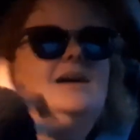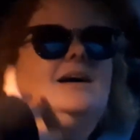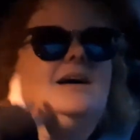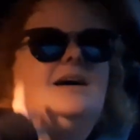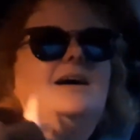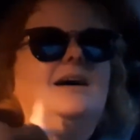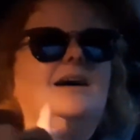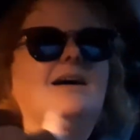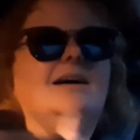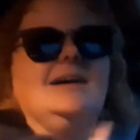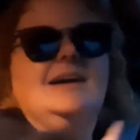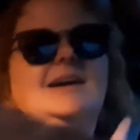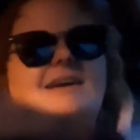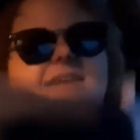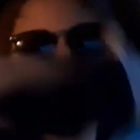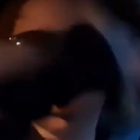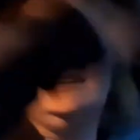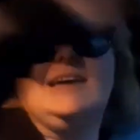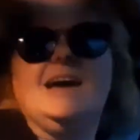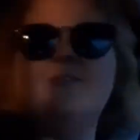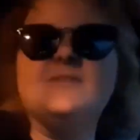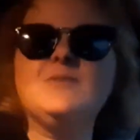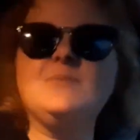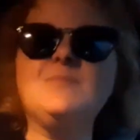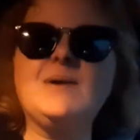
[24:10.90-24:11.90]
Alright,
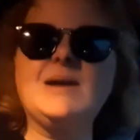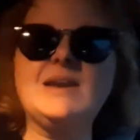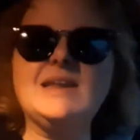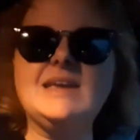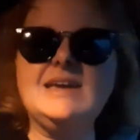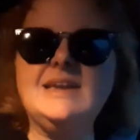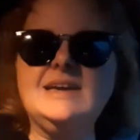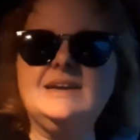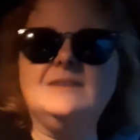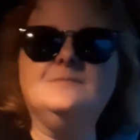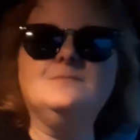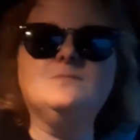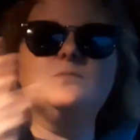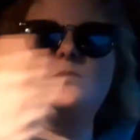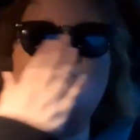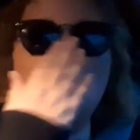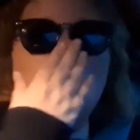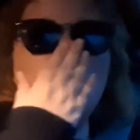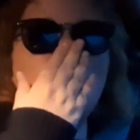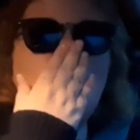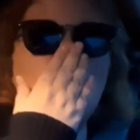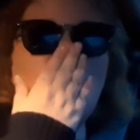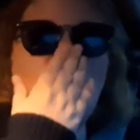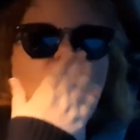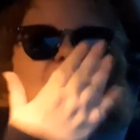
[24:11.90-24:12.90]
everybody,
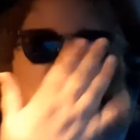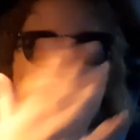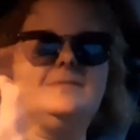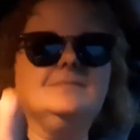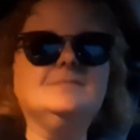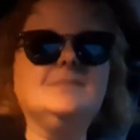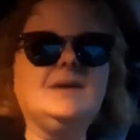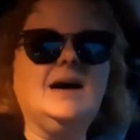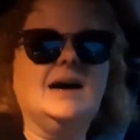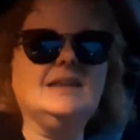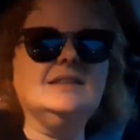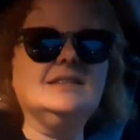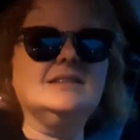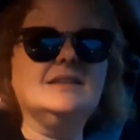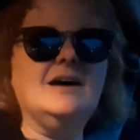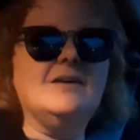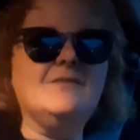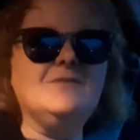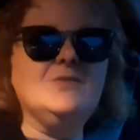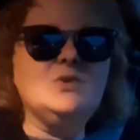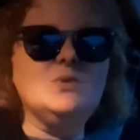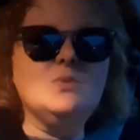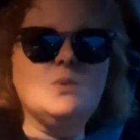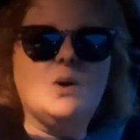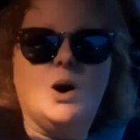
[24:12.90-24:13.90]
I love
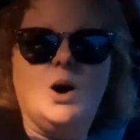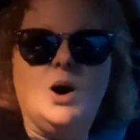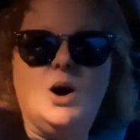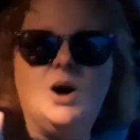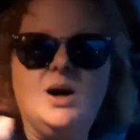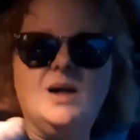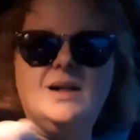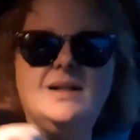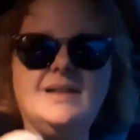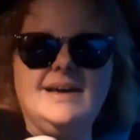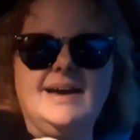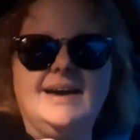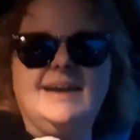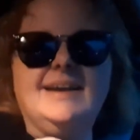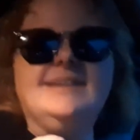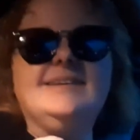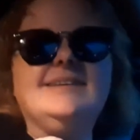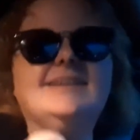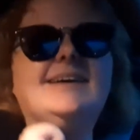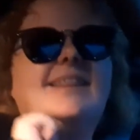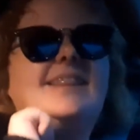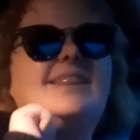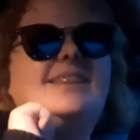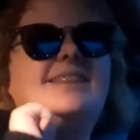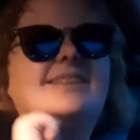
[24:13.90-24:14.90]
you all,
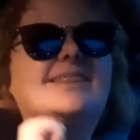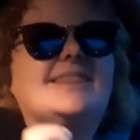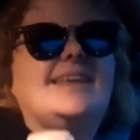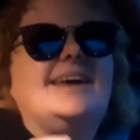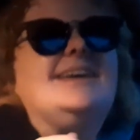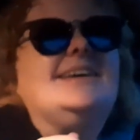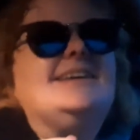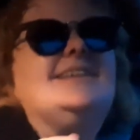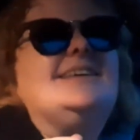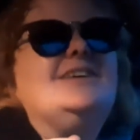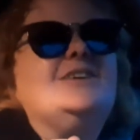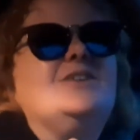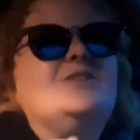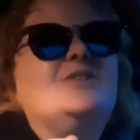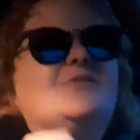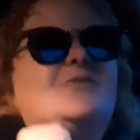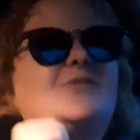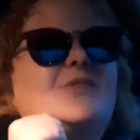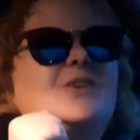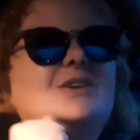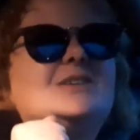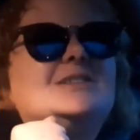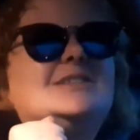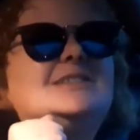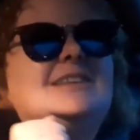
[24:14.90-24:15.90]
and thank you
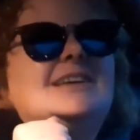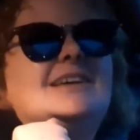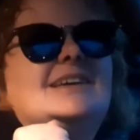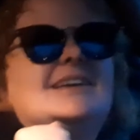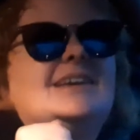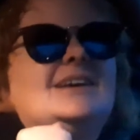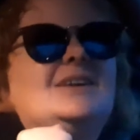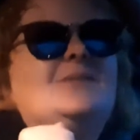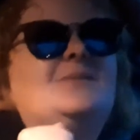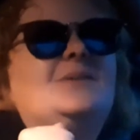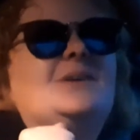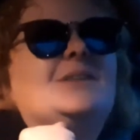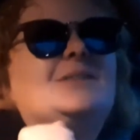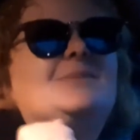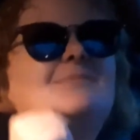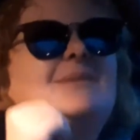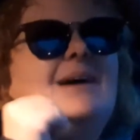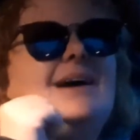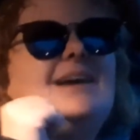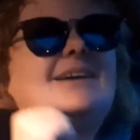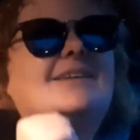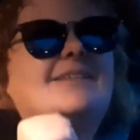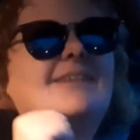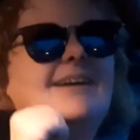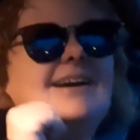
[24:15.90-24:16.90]
for sticking with
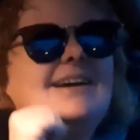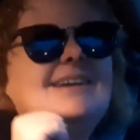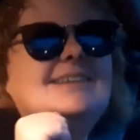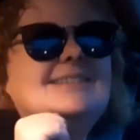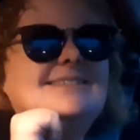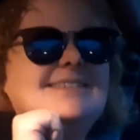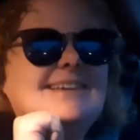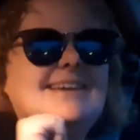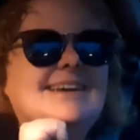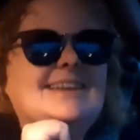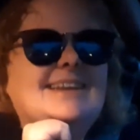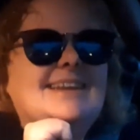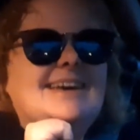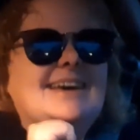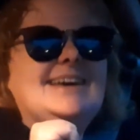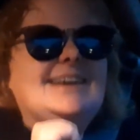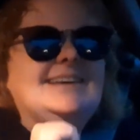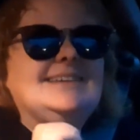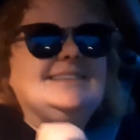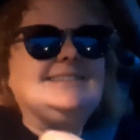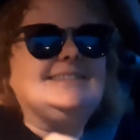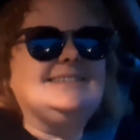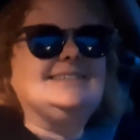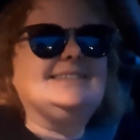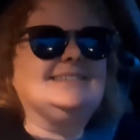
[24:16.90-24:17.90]
my
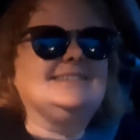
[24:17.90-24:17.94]
craziness,